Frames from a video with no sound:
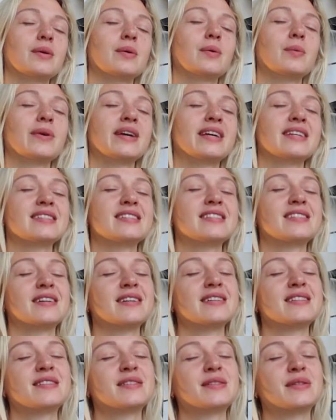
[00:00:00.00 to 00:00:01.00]
we can
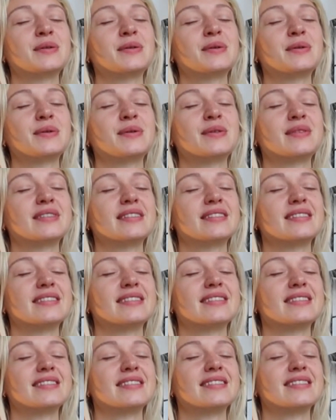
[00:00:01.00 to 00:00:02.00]
start to
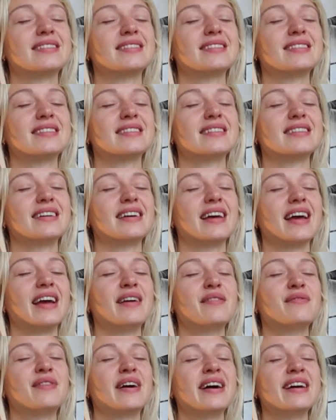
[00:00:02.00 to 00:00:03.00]

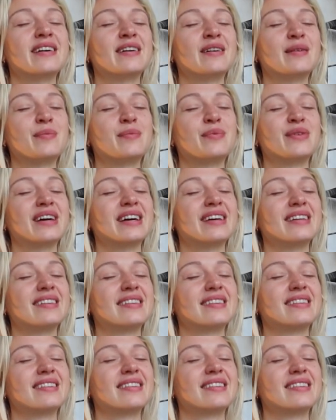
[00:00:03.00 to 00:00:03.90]
invite our breath